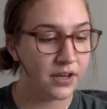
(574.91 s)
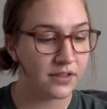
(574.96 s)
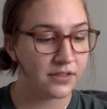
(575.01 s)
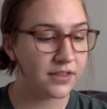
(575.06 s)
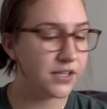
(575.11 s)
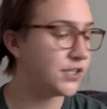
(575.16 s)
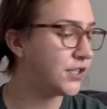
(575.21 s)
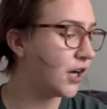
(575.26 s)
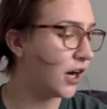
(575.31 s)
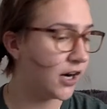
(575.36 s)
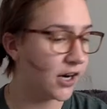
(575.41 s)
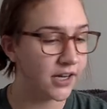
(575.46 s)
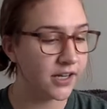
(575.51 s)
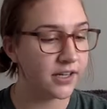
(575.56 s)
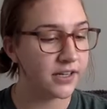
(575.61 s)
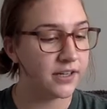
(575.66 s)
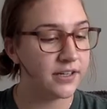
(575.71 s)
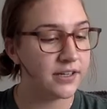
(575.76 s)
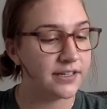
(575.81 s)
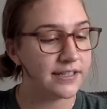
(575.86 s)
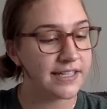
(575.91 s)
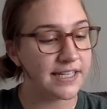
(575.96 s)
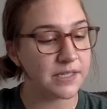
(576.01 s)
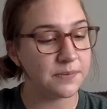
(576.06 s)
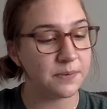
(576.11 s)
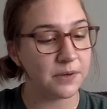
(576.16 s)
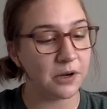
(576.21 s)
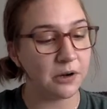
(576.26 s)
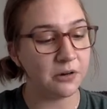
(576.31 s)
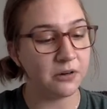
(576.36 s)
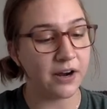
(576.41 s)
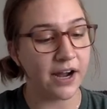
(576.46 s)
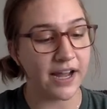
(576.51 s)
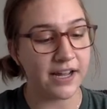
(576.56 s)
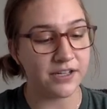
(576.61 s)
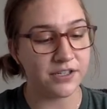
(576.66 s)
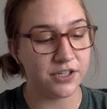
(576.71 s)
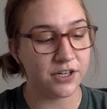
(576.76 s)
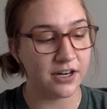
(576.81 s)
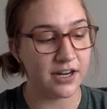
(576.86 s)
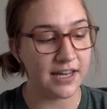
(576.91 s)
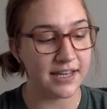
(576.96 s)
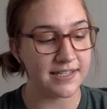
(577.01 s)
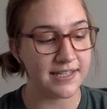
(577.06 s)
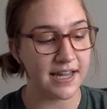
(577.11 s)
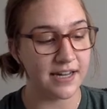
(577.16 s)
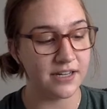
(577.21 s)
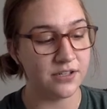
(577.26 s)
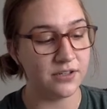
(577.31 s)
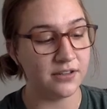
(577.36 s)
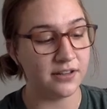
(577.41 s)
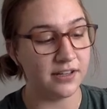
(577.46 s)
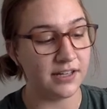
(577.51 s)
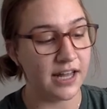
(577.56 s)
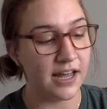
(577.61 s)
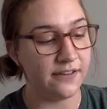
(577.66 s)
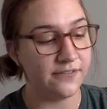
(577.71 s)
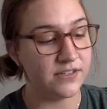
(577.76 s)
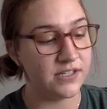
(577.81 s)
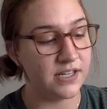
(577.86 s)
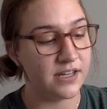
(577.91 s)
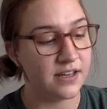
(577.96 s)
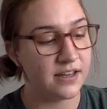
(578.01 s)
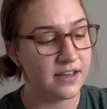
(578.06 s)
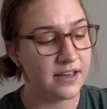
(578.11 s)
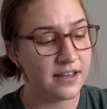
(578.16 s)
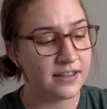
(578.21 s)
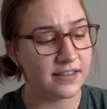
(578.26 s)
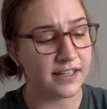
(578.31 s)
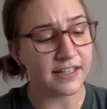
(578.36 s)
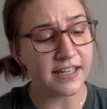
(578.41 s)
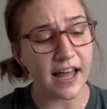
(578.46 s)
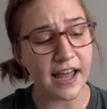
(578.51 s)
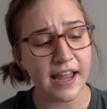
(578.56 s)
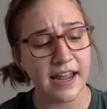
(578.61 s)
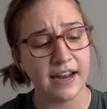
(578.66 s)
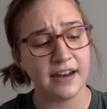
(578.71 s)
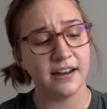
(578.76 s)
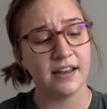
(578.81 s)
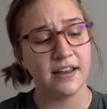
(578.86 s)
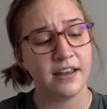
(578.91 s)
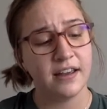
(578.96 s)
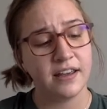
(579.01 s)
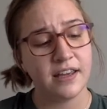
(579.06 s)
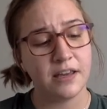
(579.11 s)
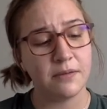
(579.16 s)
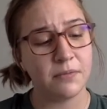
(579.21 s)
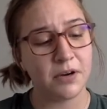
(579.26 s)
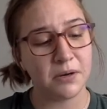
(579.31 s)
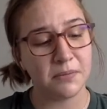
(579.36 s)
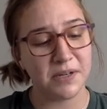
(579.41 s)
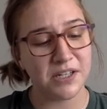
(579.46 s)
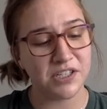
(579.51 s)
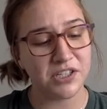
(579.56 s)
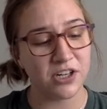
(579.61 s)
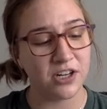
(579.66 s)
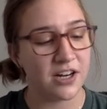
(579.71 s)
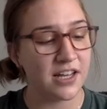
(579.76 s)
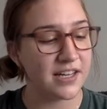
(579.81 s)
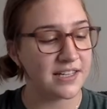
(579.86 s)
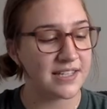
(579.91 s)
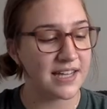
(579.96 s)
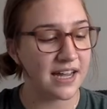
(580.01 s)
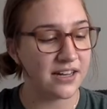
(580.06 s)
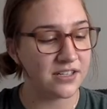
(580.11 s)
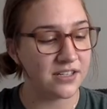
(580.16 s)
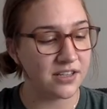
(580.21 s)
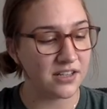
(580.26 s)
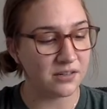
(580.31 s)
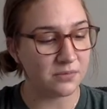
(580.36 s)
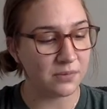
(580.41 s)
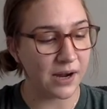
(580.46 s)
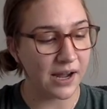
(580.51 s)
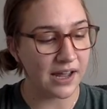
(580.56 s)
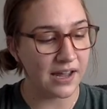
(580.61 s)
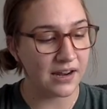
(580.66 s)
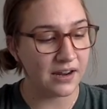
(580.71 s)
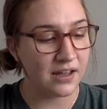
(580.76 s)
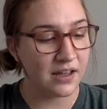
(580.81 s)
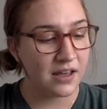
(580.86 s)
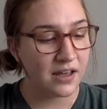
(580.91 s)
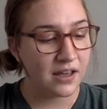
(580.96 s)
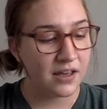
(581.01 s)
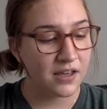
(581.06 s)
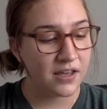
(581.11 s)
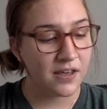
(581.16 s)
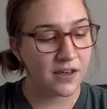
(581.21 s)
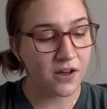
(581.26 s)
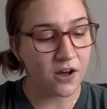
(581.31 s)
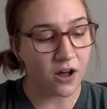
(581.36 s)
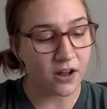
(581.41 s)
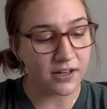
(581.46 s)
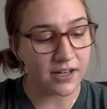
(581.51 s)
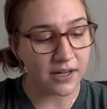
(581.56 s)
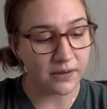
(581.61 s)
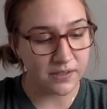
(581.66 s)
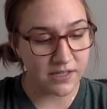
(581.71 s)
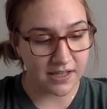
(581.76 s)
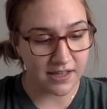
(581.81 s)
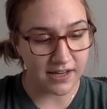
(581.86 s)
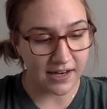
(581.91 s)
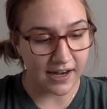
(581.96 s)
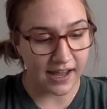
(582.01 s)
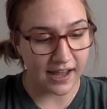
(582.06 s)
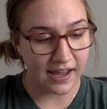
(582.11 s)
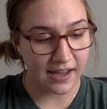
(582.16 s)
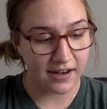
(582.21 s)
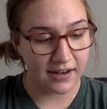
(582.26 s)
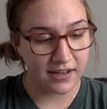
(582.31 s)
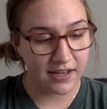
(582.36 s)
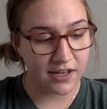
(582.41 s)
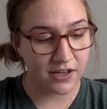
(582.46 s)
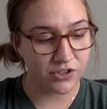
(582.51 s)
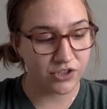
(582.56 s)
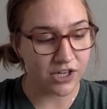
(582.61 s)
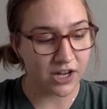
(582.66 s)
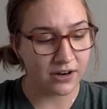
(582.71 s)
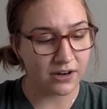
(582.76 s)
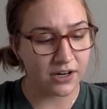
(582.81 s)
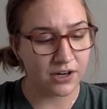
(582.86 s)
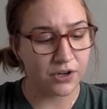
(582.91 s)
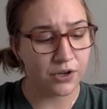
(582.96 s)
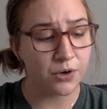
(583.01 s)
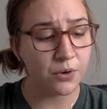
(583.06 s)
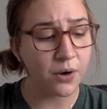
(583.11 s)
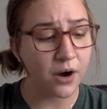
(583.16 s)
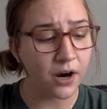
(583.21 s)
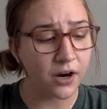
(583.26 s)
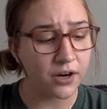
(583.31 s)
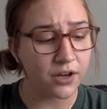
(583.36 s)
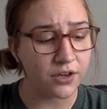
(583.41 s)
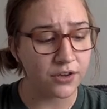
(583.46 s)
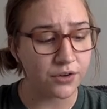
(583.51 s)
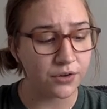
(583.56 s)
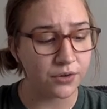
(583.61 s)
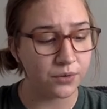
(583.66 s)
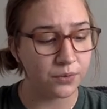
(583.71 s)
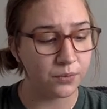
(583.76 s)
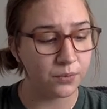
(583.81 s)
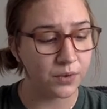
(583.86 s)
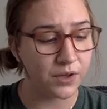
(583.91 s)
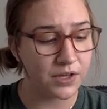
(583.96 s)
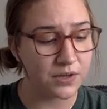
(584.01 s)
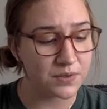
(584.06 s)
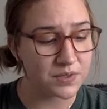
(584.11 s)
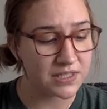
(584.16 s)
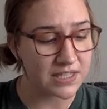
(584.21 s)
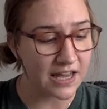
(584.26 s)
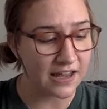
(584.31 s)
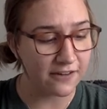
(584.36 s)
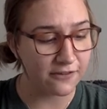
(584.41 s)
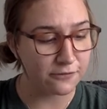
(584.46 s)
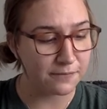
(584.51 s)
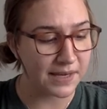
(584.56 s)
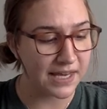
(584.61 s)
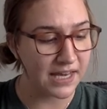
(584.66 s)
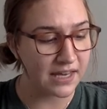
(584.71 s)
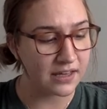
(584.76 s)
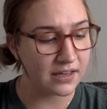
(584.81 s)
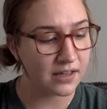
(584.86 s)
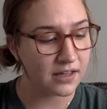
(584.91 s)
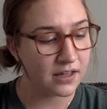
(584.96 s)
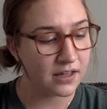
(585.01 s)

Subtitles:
The dark! Despereaux cried, turning his head to the left. The light! He murmured, turning his head to the right. He called out to the knight. He shouted, Who are you? Will you save me?